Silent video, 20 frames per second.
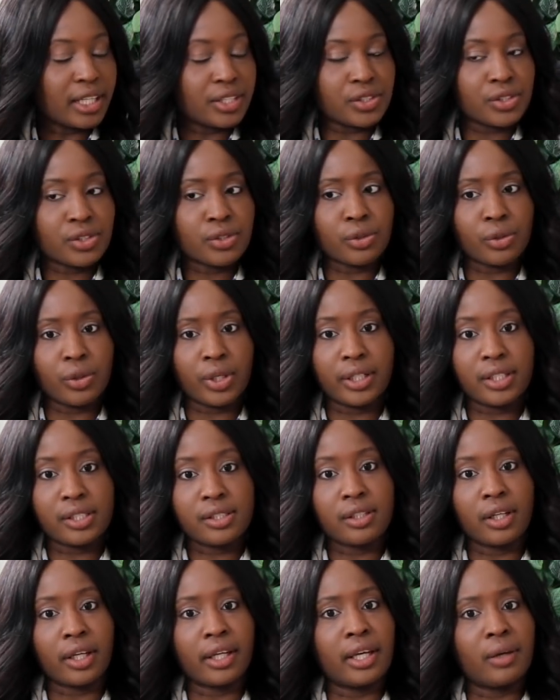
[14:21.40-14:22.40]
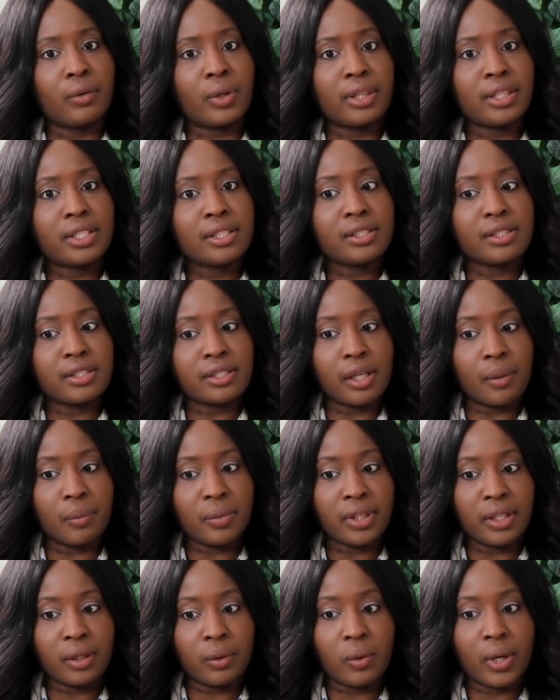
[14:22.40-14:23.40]
I just saw it as, okay, well, this is
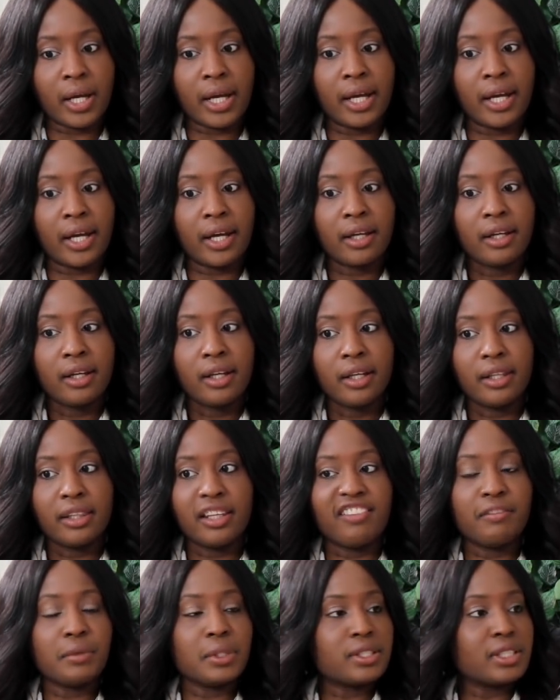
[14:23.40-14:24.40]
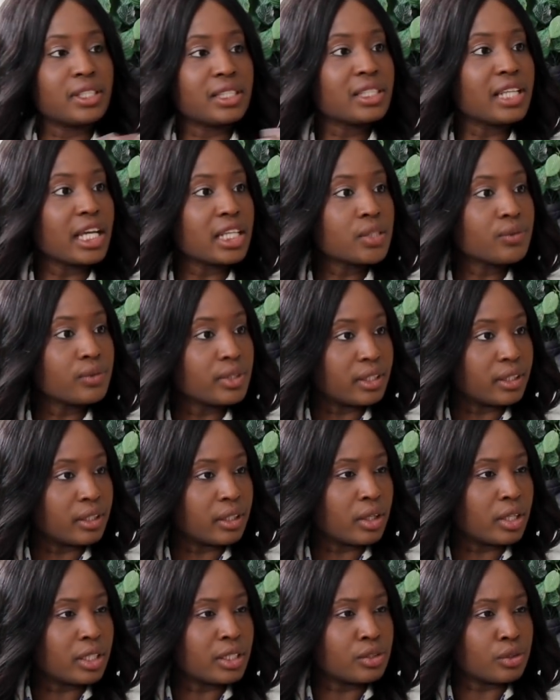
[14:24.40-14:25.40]
something where they've been successful in
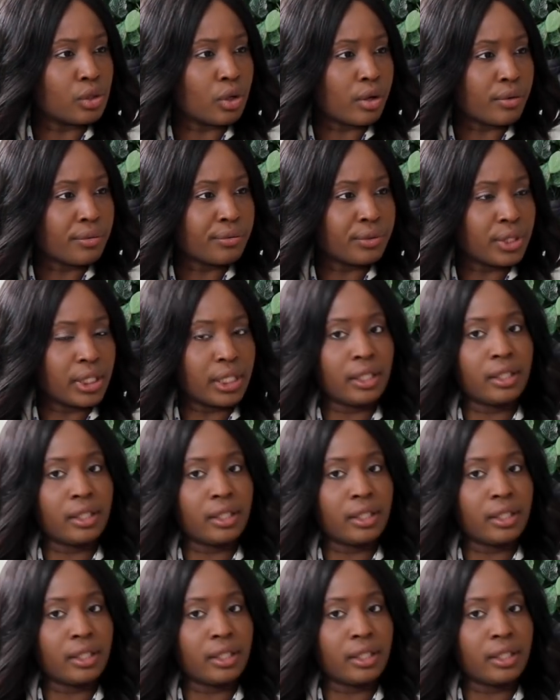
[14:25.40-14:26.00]
another geography.